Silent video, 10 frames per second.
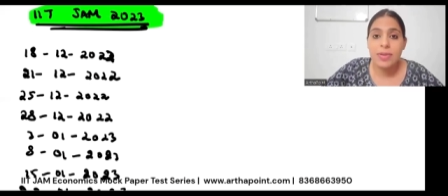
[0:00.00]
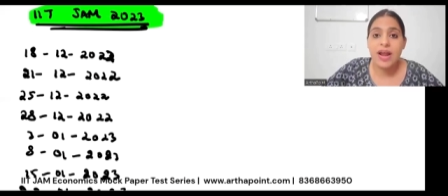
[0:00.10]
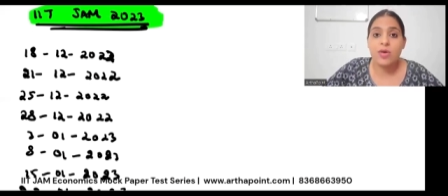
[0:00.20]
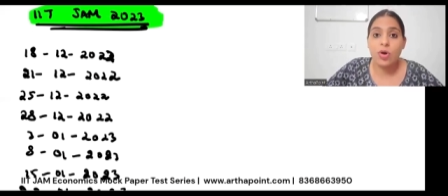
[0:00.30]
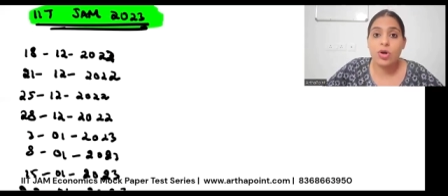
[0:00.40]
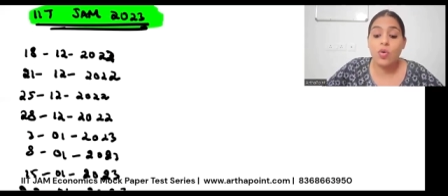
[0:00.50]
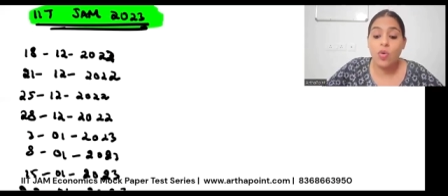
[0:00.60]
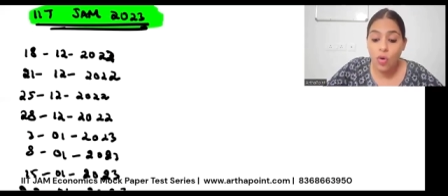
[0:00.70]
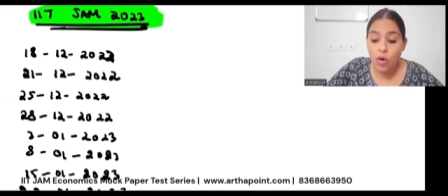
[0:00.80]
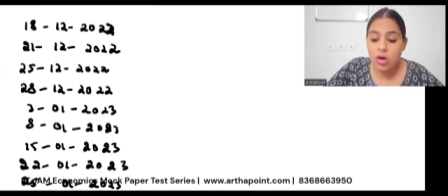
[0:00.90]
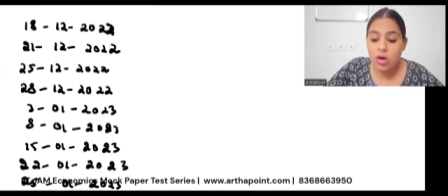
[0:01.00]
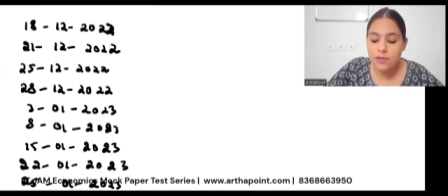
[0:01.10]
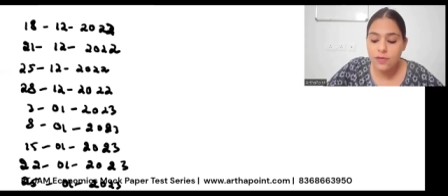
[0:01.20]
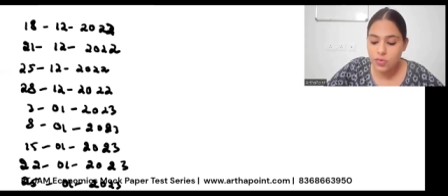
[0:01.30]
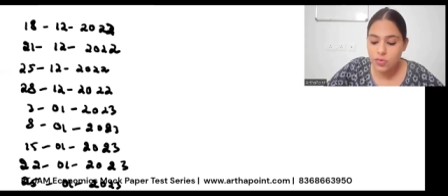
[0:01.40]
but I want all
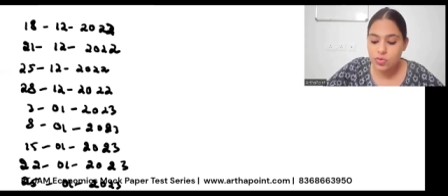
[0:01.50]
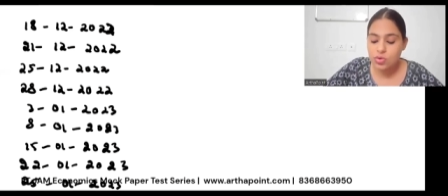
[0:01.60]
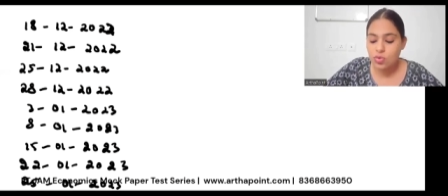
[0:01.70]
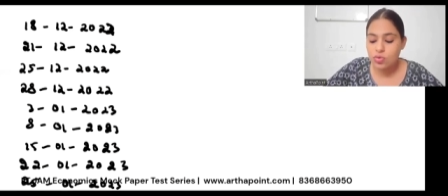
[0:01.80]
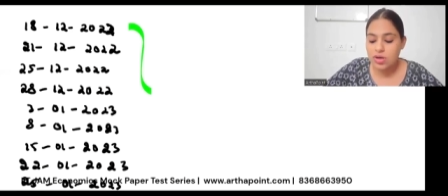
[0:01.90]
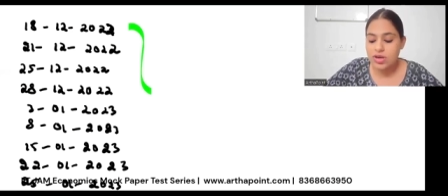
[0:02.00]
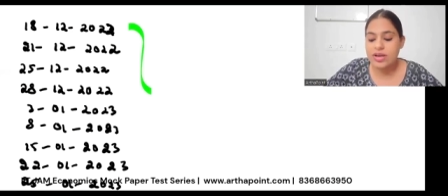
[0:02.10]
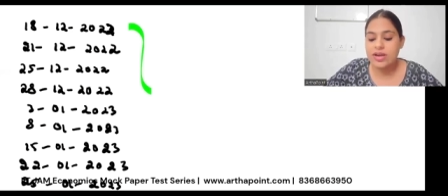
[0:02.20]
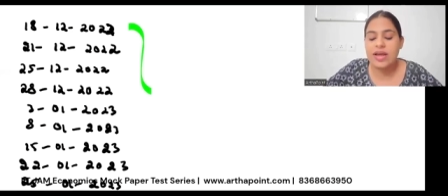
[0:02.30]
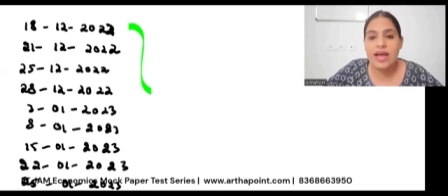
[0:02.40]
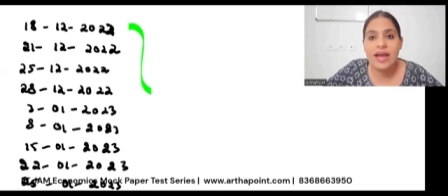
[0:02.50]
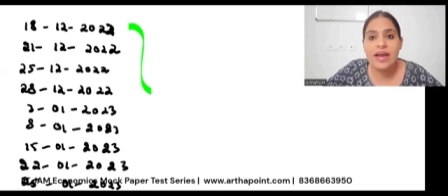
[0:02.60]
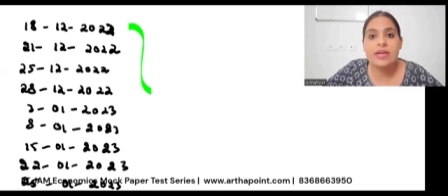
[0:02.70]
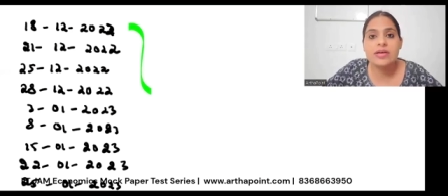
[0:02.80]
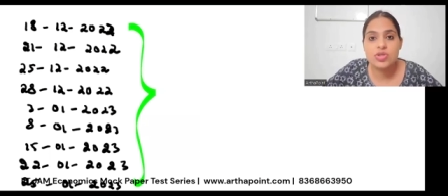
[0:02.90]
of you to go ahead
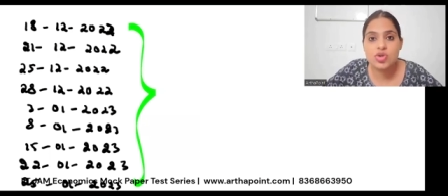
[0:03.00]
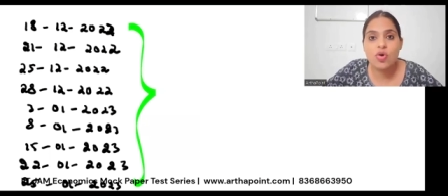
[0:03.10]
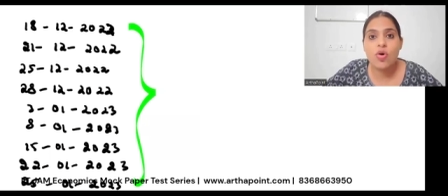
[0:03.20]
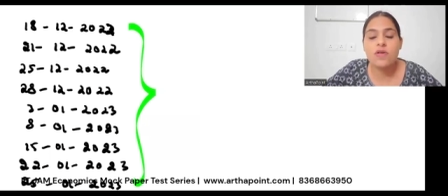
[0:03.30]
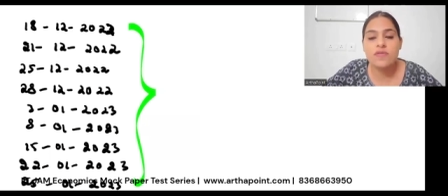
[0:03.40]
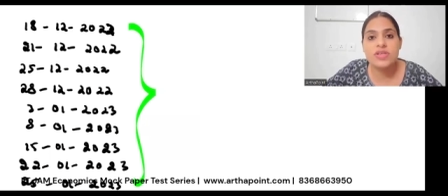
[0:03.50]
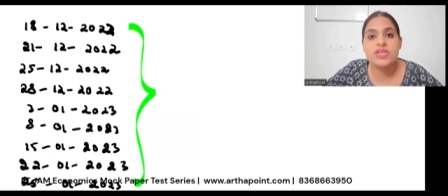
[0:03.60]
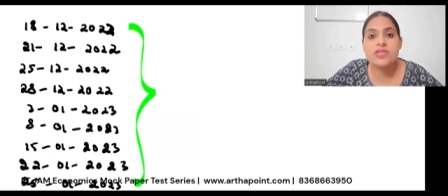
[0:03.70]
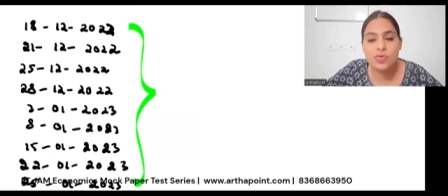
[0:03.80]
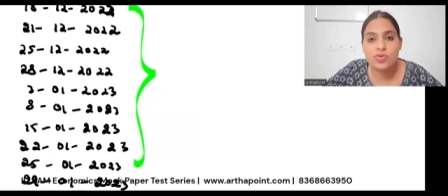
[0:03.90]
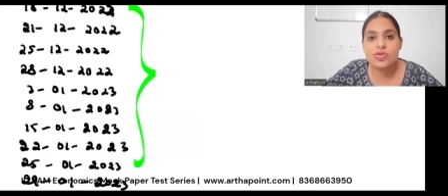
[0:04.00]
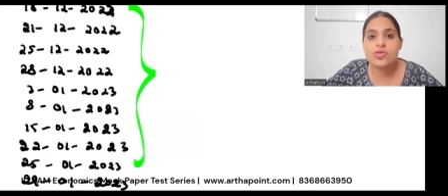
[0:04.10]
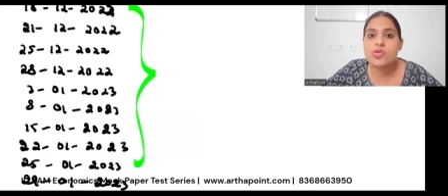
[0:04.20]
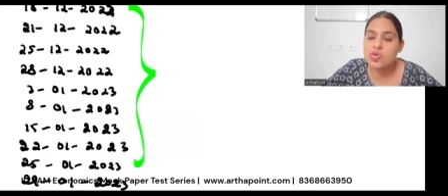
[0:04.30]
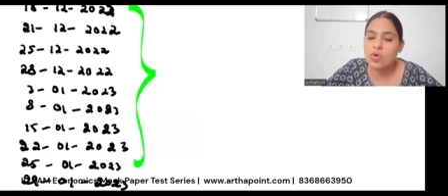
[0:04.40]
and solve these
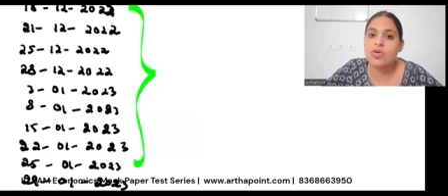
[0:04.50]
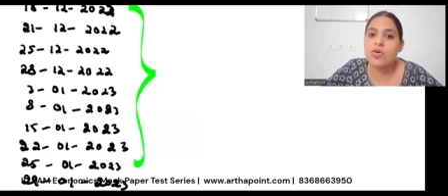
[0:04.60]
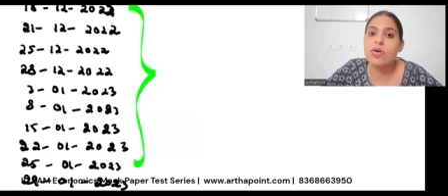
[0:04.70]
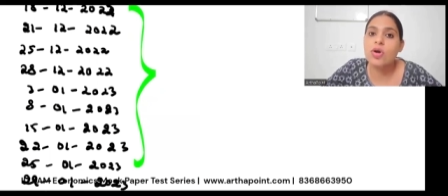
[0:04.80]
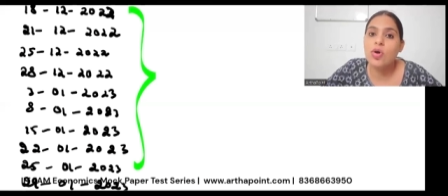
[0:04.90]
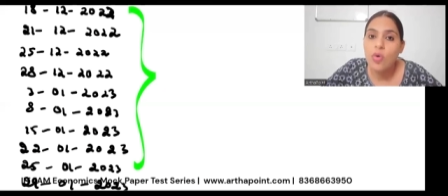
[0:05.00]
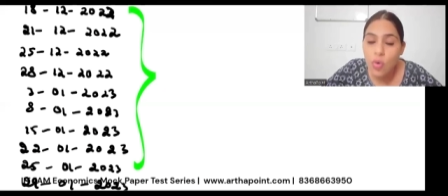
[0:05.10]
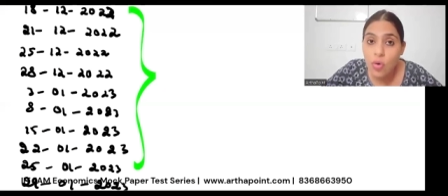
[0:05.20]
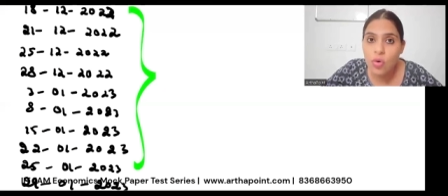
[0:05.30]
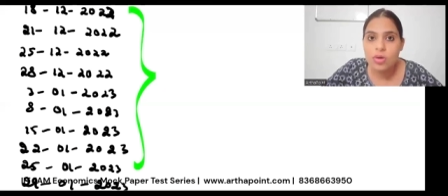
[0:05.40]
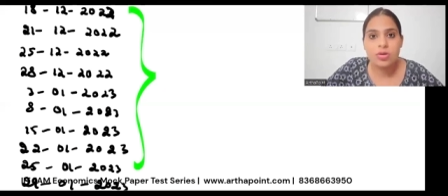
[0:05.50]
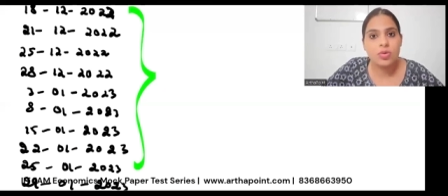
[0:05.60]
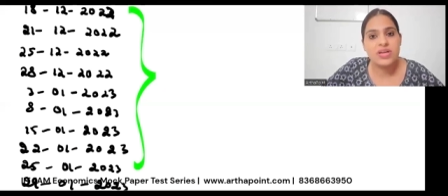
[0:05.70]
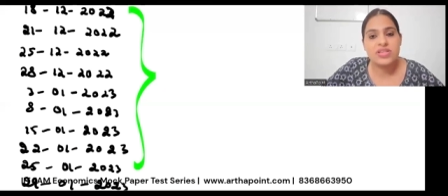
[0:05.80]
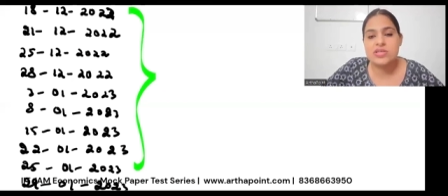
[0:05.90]
questions on your own
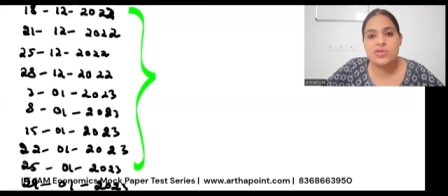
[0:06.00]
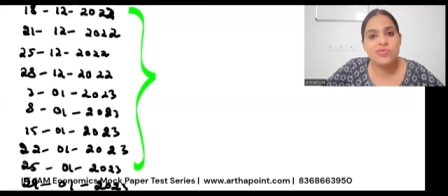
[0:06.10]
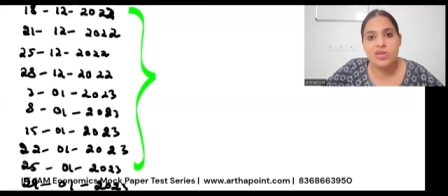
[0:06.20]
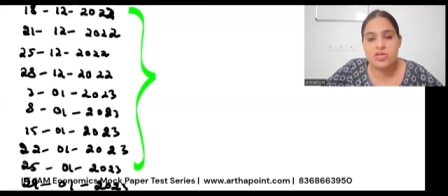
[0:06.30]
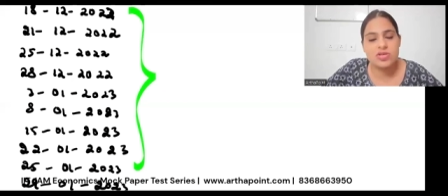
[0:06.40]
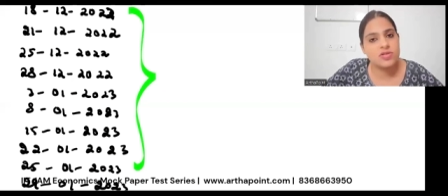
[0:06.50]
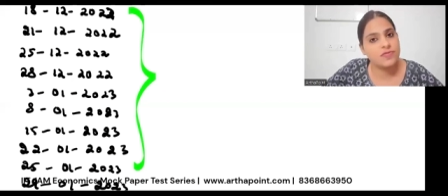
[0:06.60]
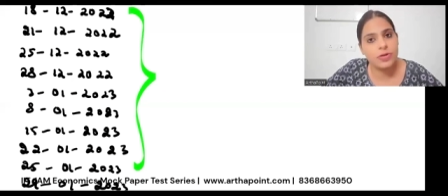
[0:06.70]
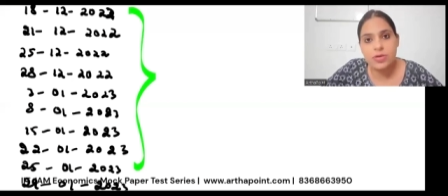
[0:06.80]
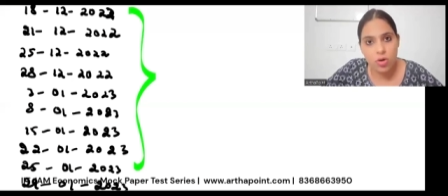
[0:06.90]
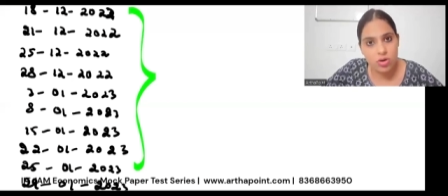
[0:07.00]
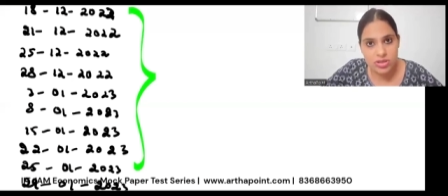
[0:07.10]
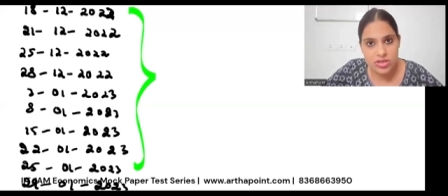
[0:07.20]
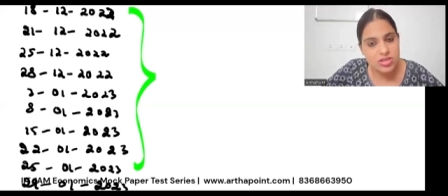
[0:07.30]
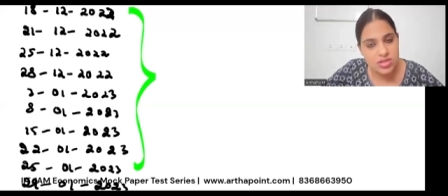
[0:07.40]
once you register for the
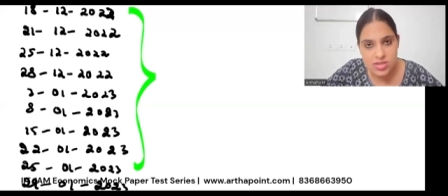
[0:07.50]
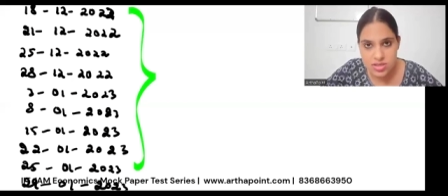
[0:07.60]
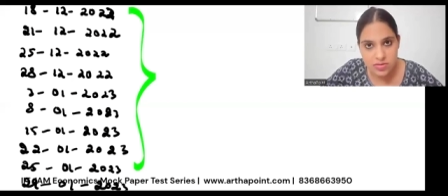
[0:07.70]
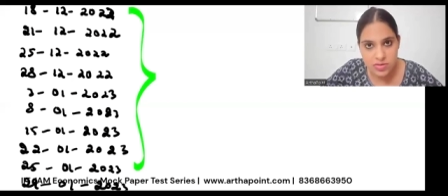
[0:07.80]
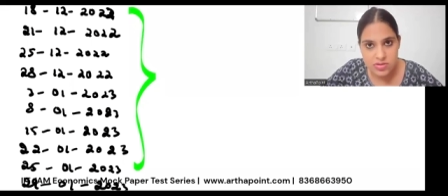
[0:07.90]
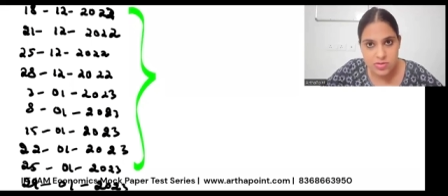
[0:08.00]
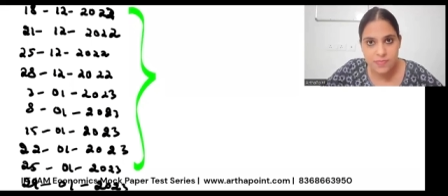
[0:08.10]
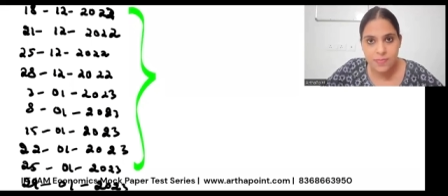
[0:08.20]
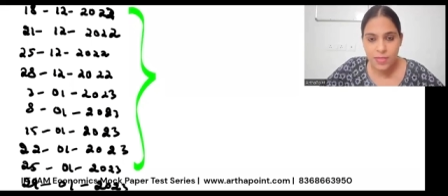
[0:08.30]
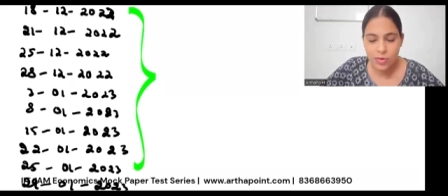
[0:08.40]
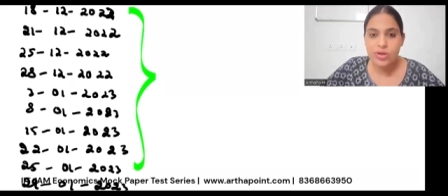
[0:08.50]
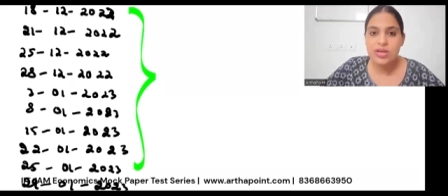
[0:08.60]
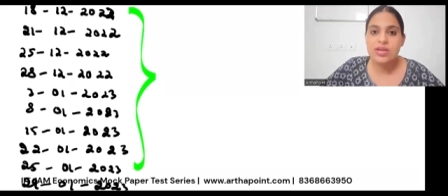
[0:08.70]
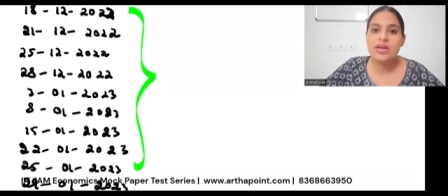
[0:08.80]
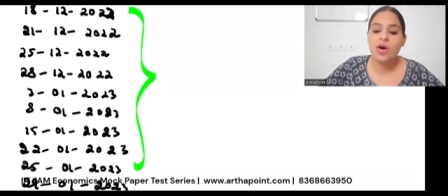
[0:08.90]
mock test series.
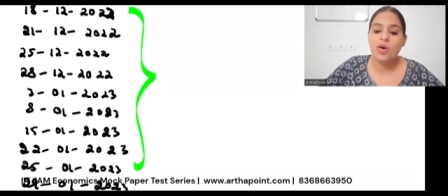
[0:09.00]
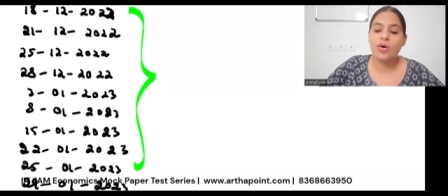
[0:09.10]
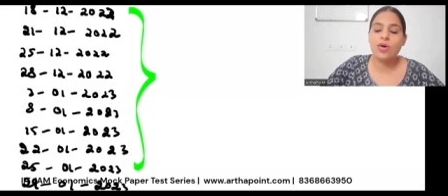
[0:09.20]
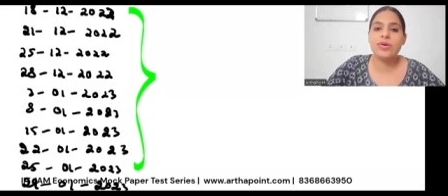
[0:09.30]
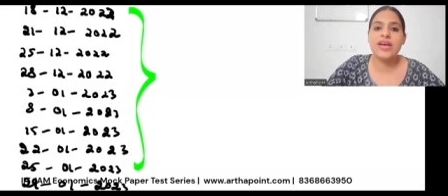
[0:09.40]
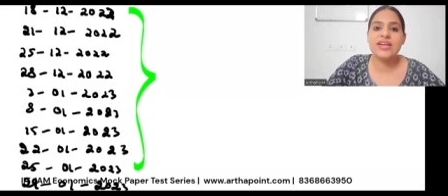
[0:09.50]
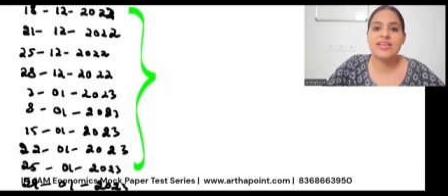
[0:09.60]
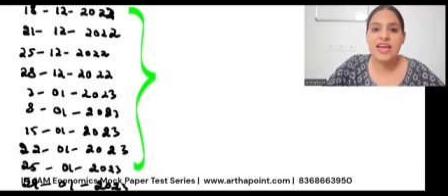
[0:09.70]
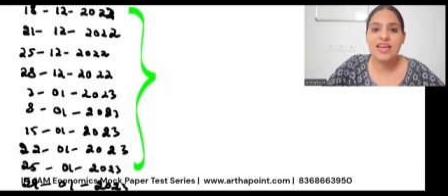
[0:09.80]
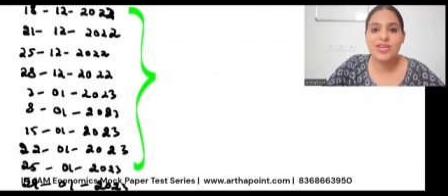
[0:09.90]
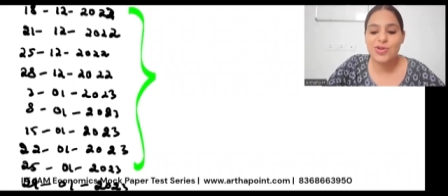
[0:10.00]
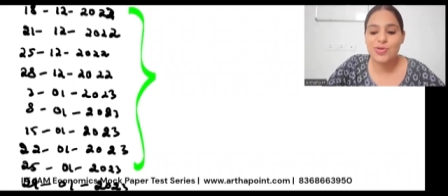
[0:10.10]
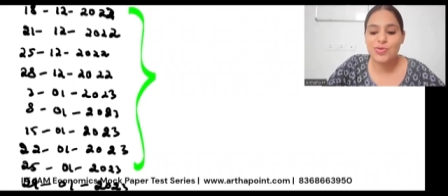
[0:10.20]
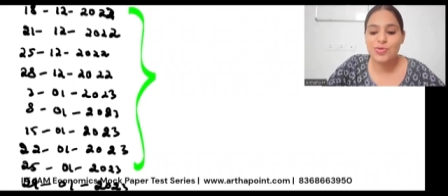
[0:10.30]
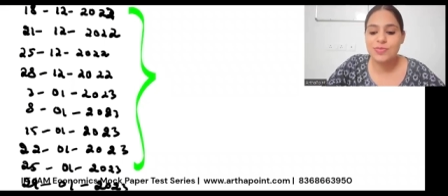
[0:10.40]
Okay. All right. Thank
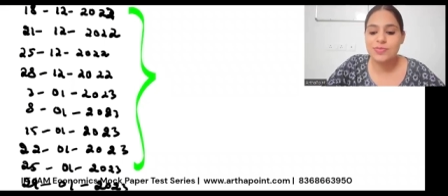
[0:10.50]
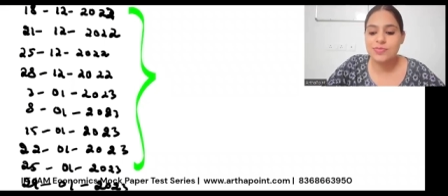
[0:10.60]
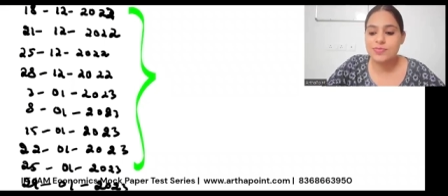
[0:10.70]
you.